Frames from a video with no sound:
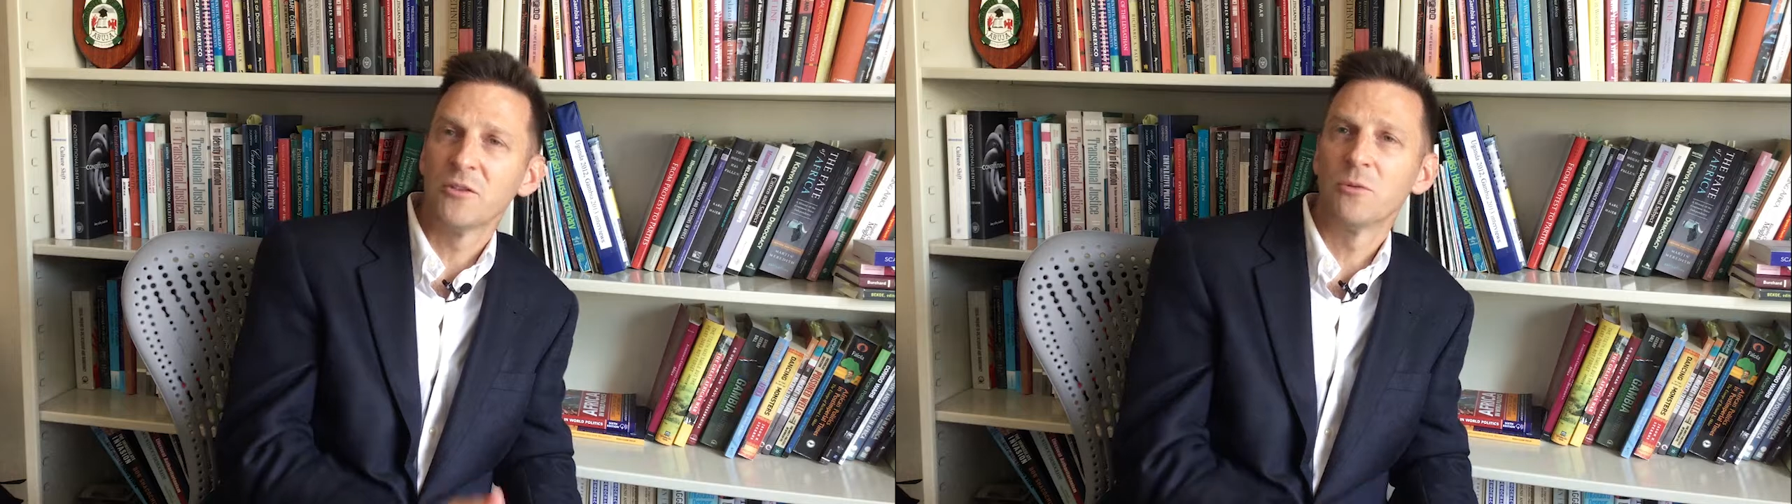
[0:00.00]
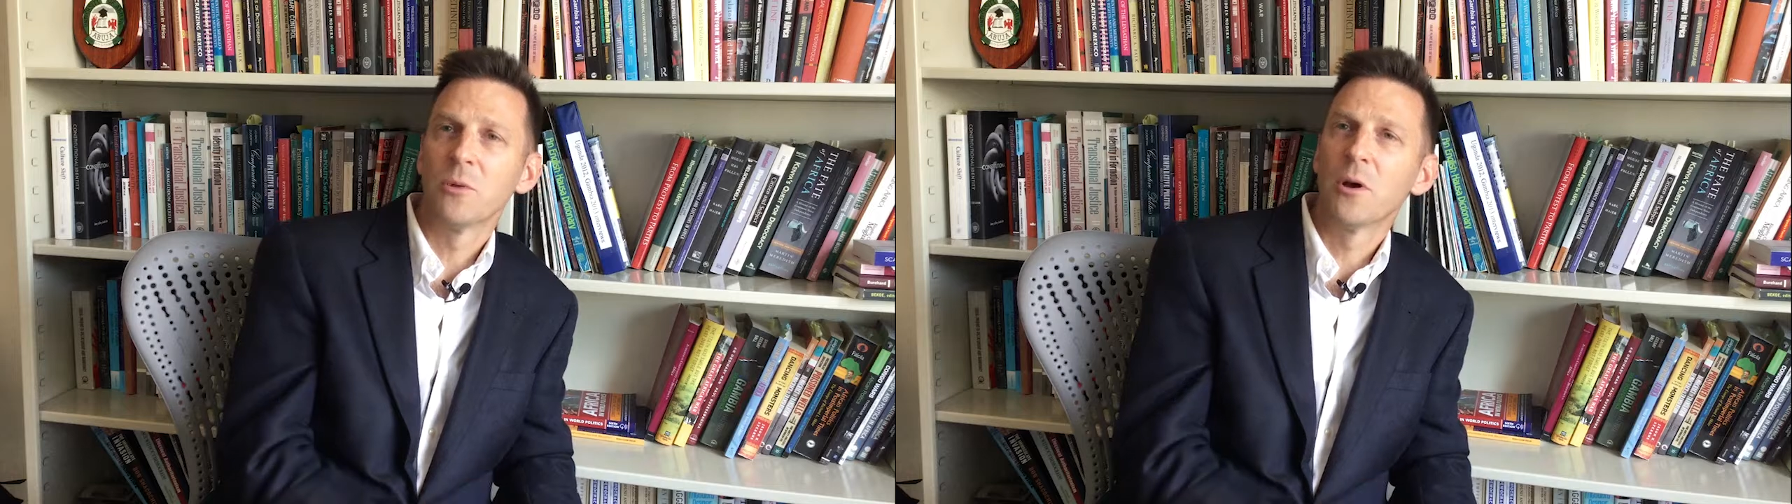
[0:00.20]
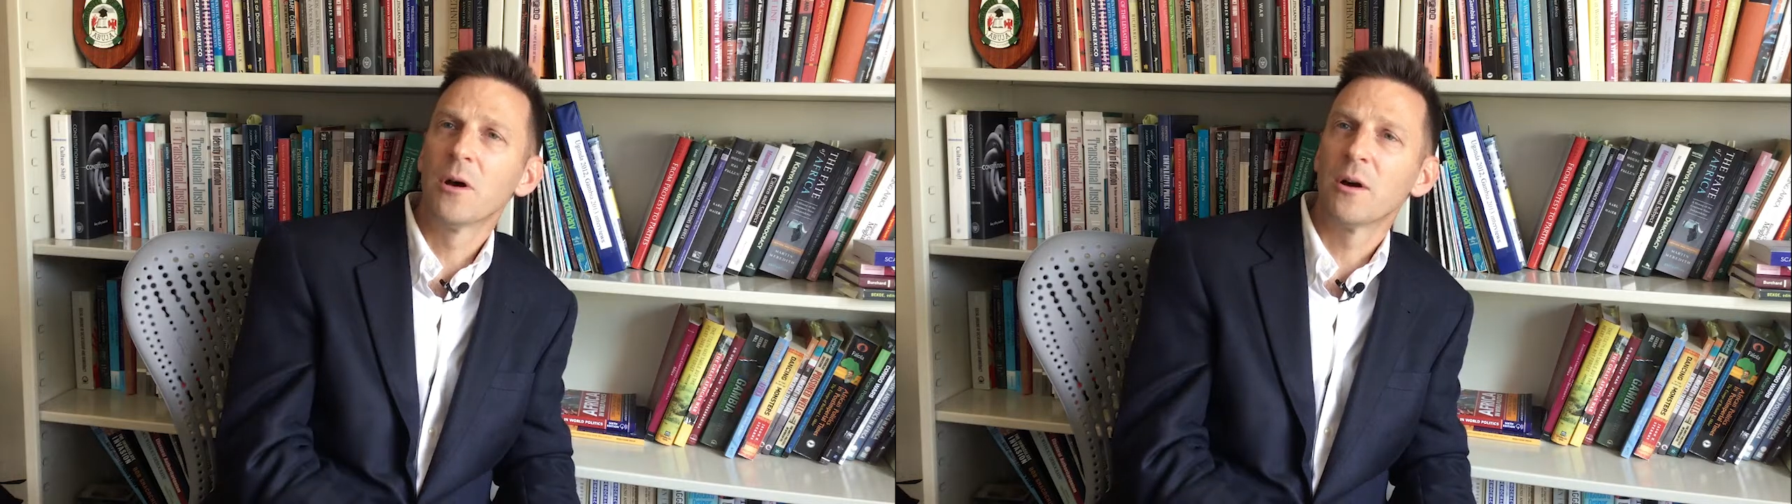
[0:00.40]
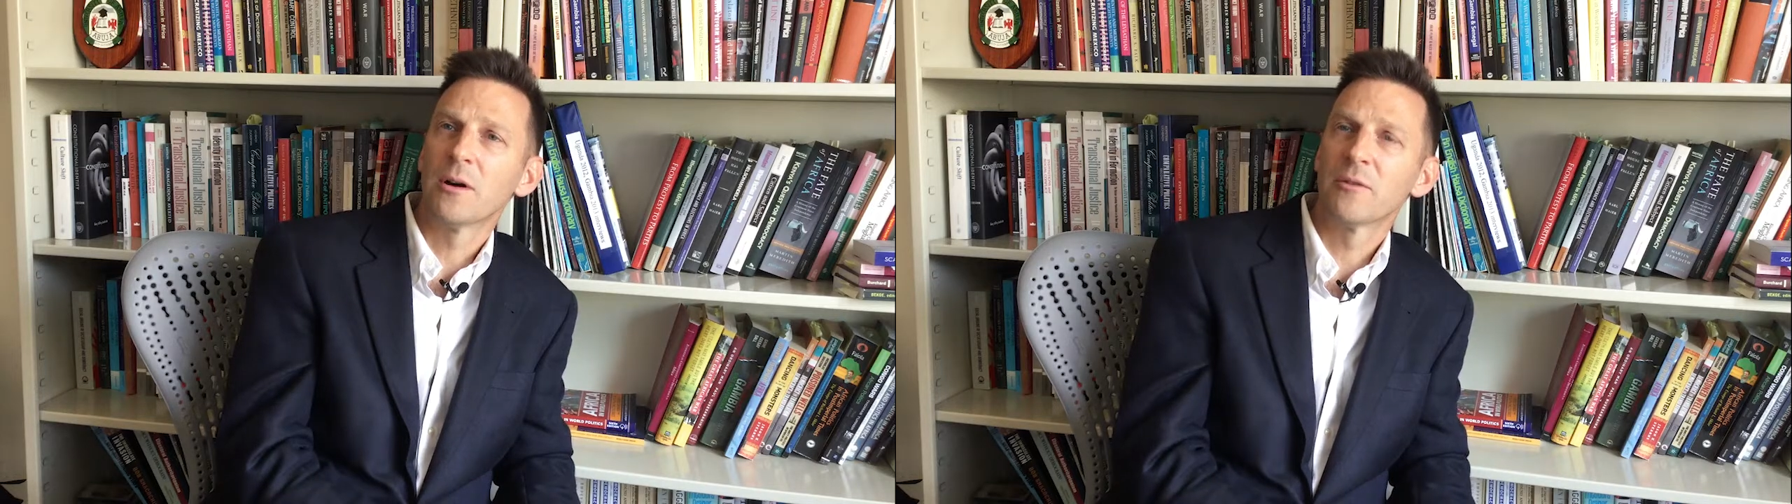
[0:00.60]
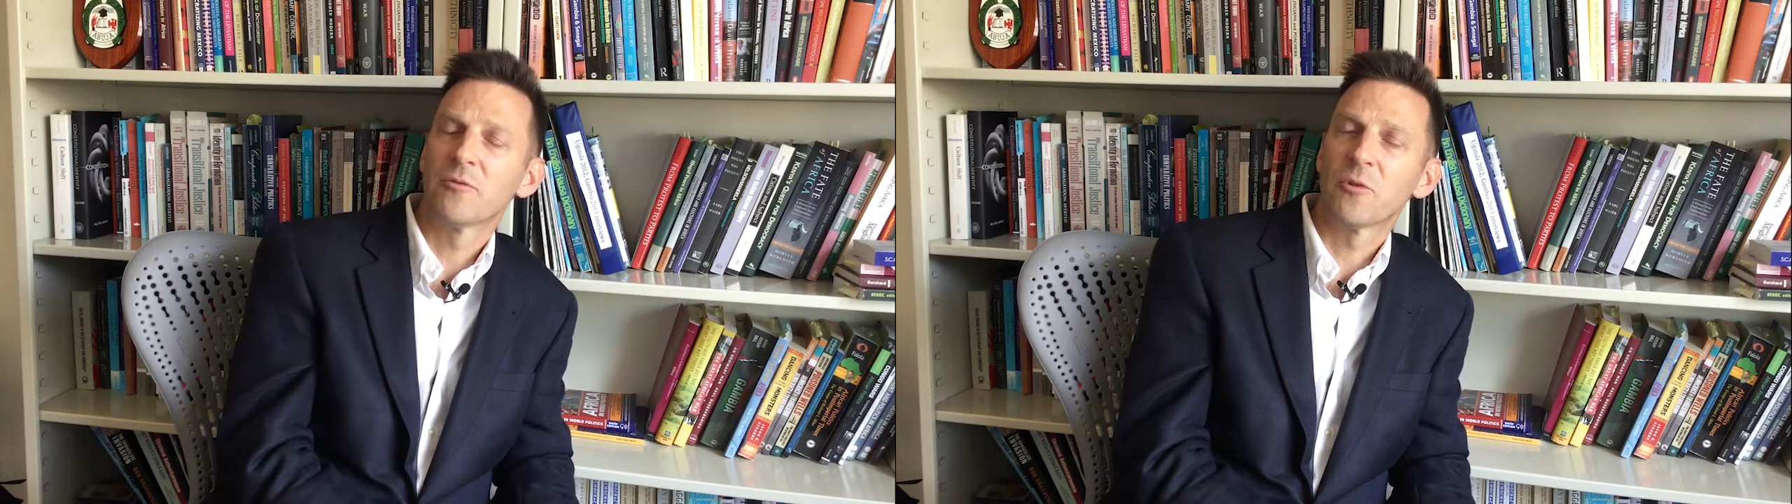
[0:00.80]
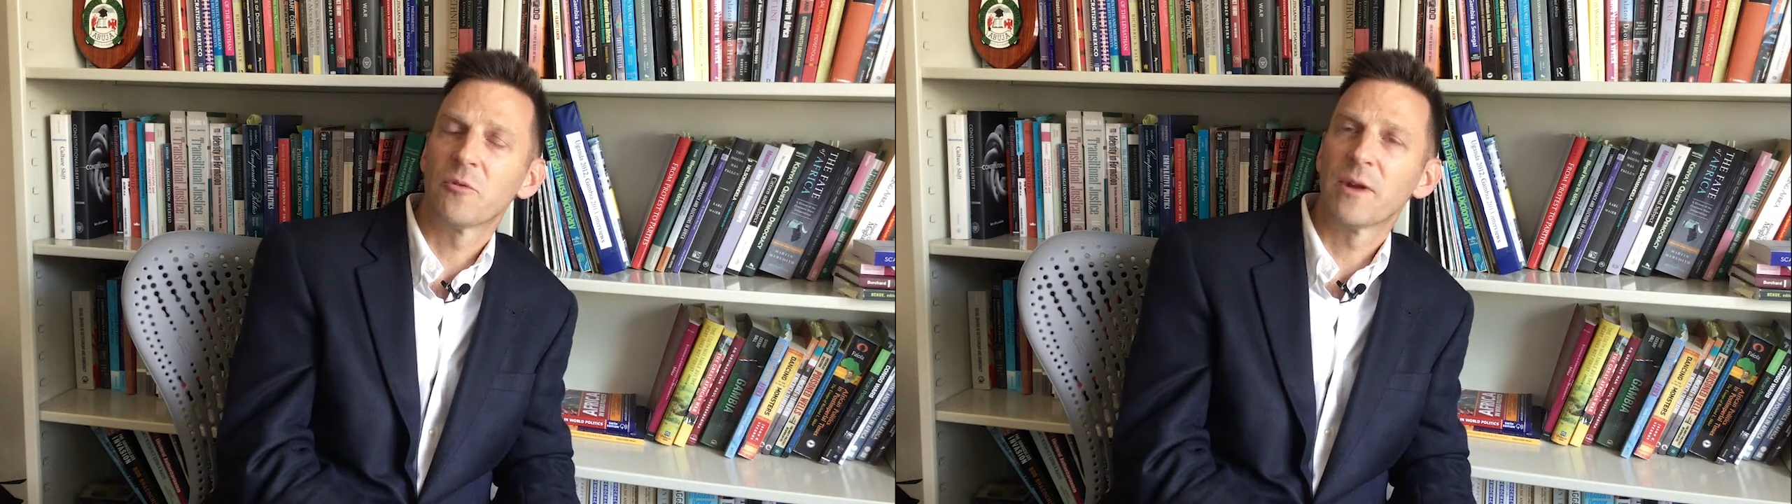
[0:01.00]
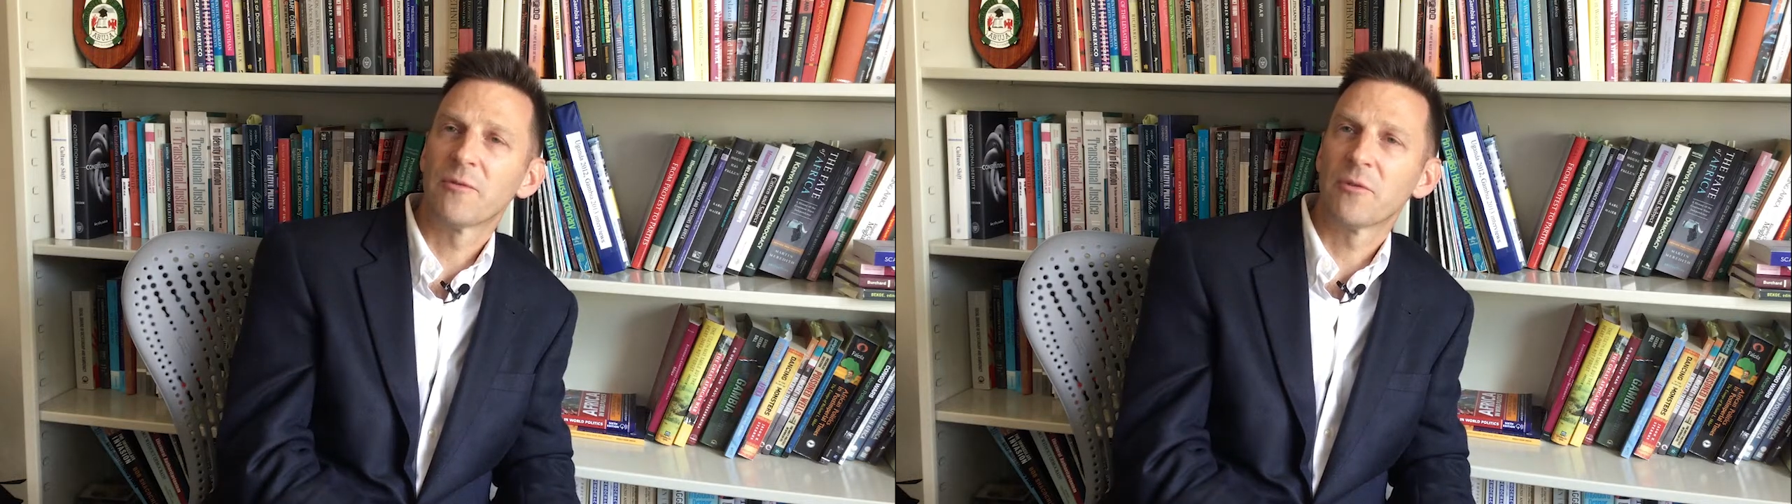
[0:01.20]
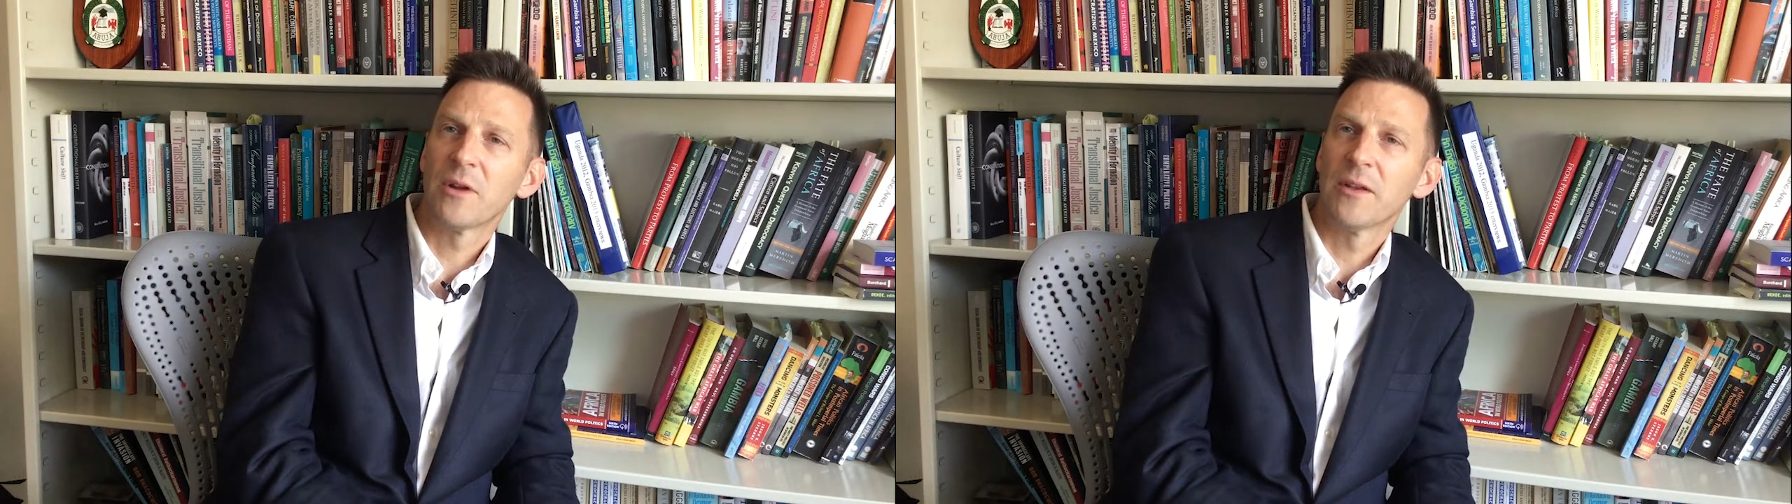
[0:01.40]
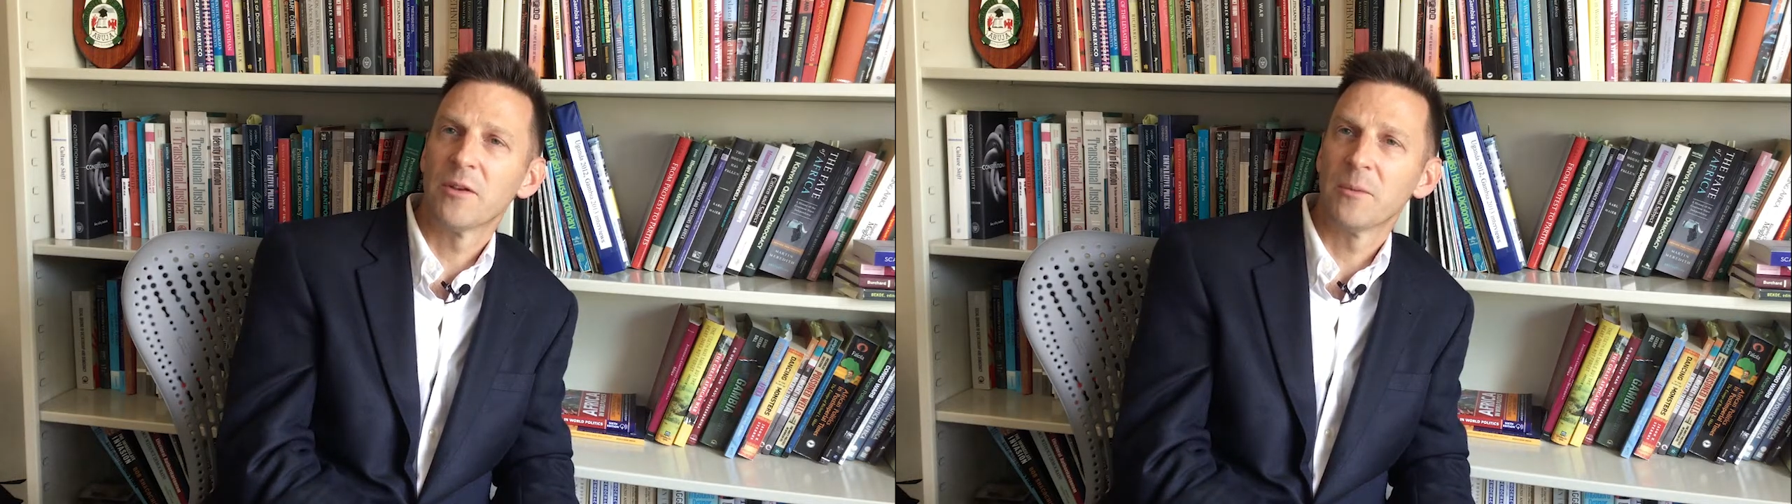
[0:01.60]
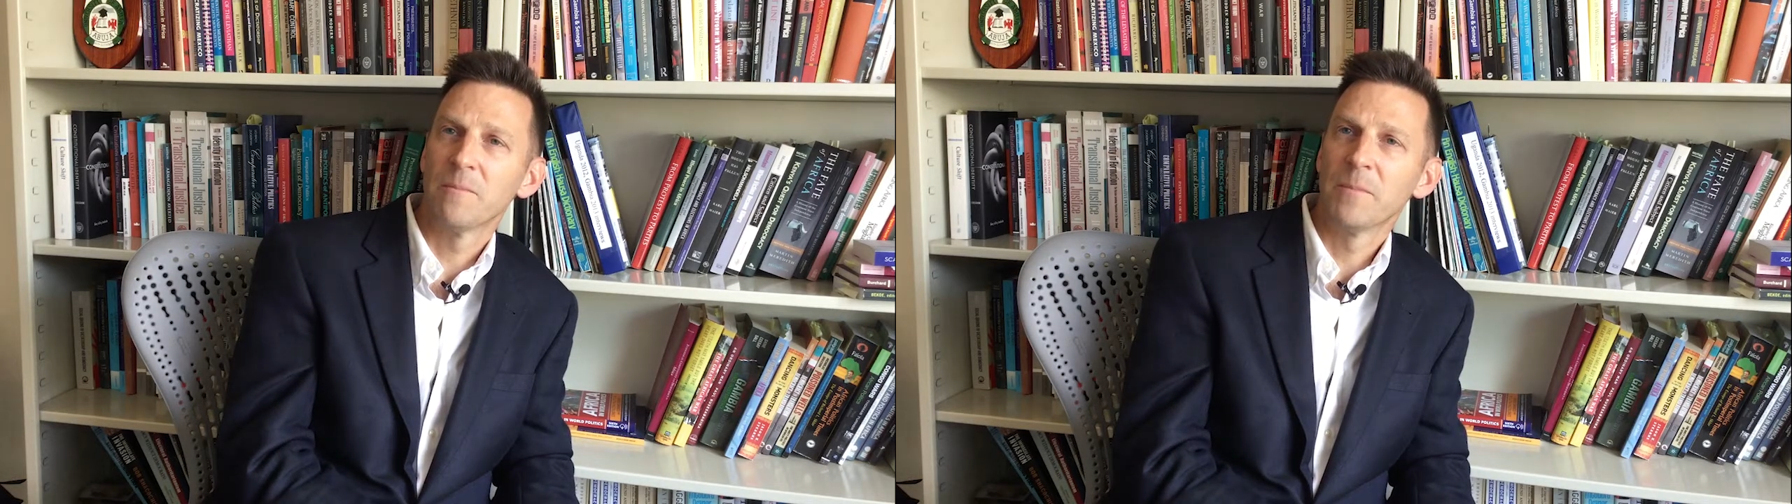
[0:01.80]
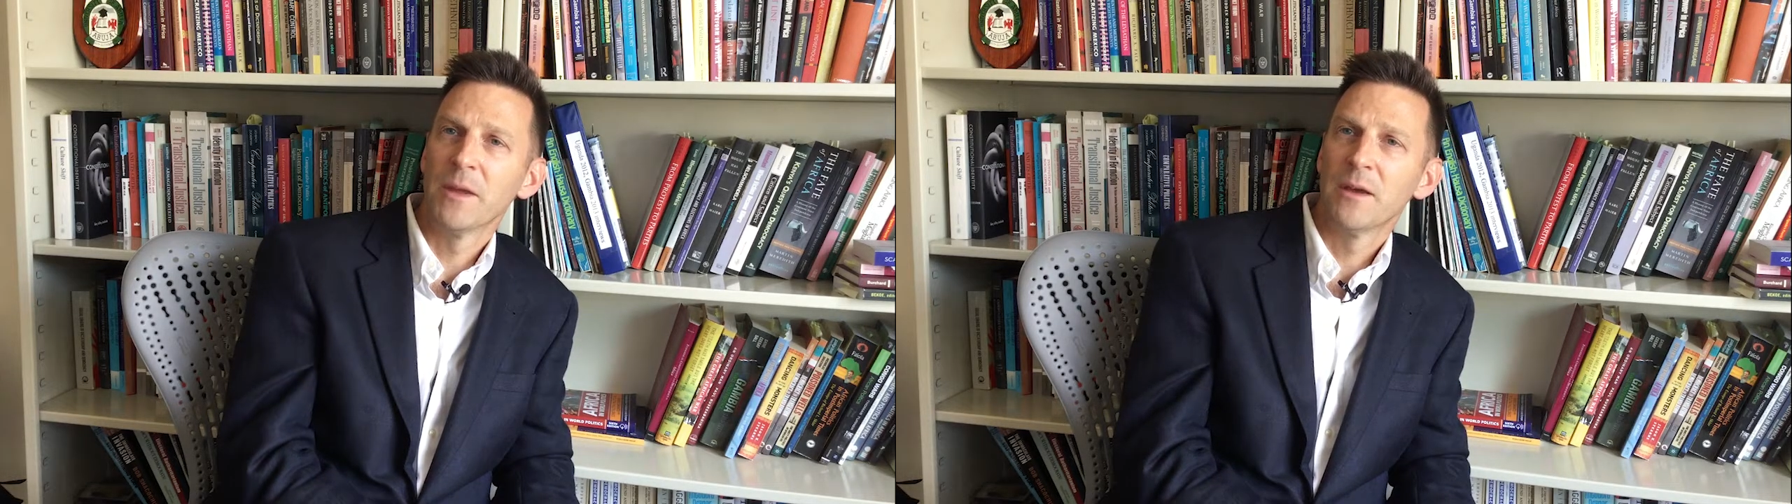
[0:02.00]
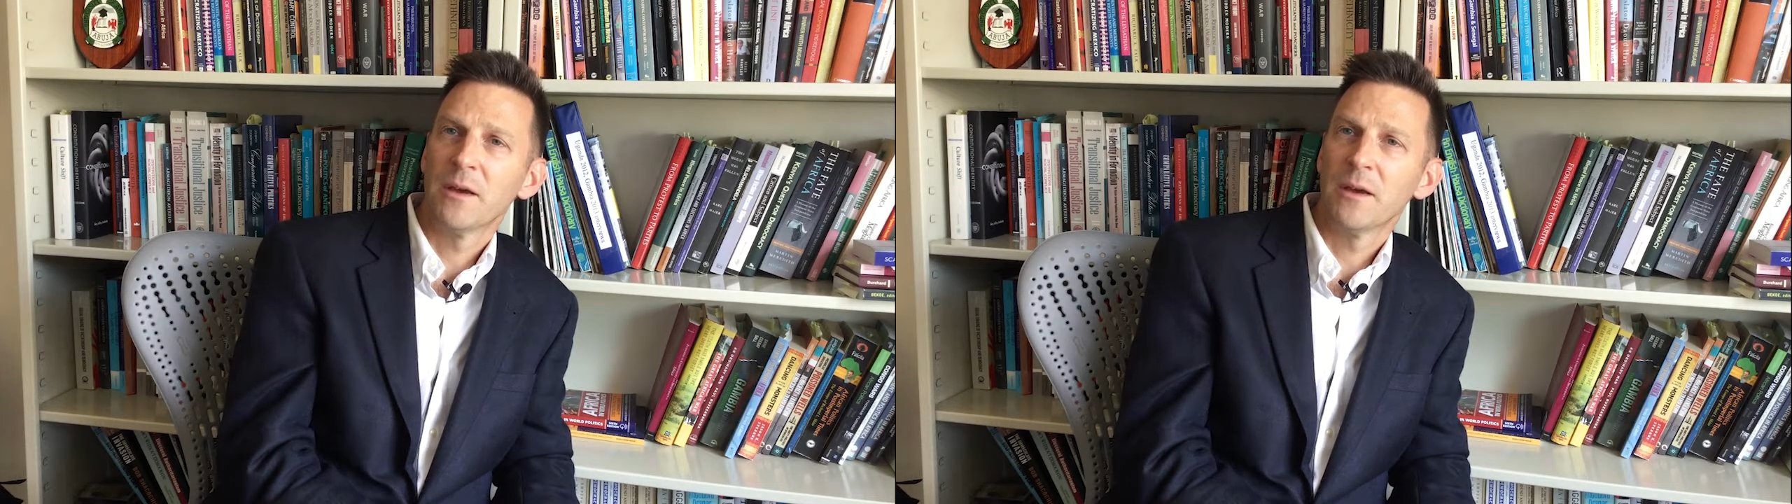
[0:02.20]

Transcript: too long for a referendum,